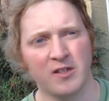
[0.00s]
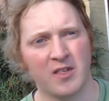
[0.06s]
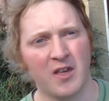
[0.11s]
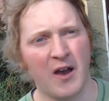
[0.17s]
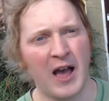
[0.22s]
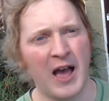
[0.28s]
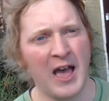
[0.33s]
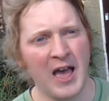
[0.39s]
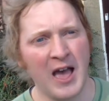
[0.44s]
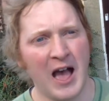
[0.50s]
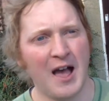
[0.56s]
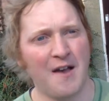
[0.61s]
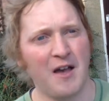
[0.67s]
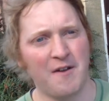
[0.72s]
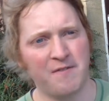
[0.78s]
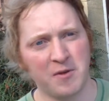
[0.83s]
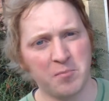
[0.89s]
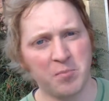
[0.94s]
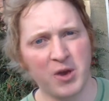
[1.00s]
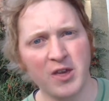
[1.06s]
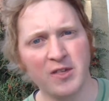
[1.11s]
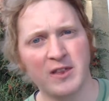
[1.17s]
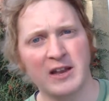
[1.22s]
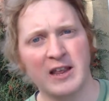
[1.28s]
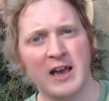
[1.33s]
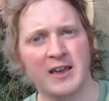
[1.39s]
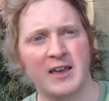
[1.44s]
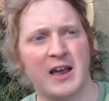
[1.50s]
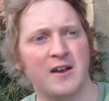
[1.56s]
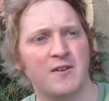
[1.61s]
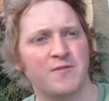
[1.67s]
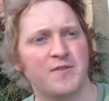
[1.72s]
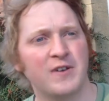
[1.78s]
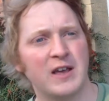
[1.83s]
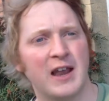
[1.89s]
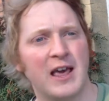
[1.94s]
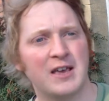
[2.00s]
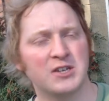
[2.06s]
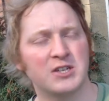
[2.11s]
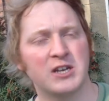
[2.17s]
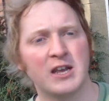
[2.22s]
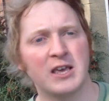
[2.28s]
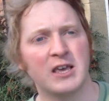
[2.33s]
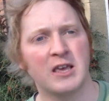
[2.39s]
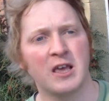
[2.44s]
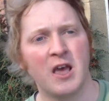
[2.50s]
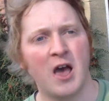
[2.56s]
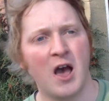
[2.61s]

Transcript: So I think personally I kind of feel actually